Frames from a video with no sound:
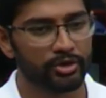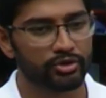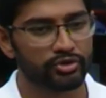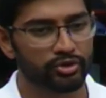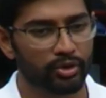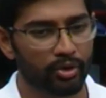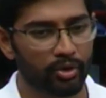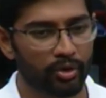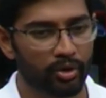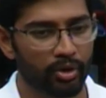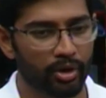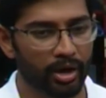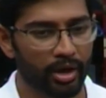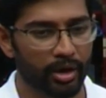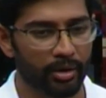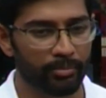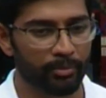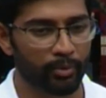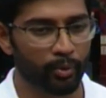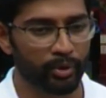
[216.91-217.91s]
So
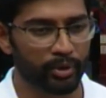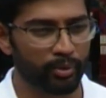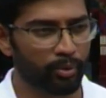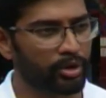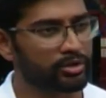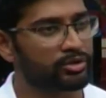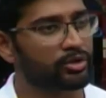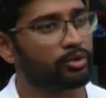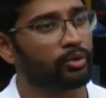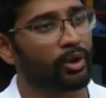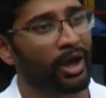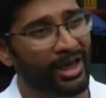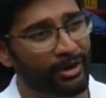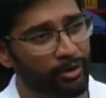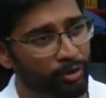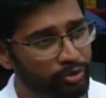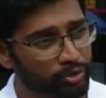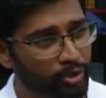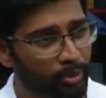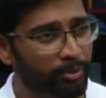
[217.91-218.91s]
um, we wanted to
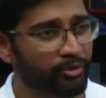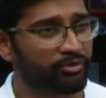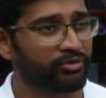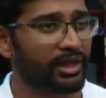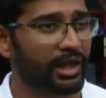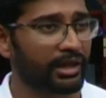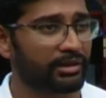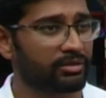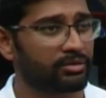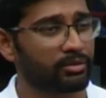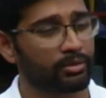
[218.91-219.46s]
add on top of that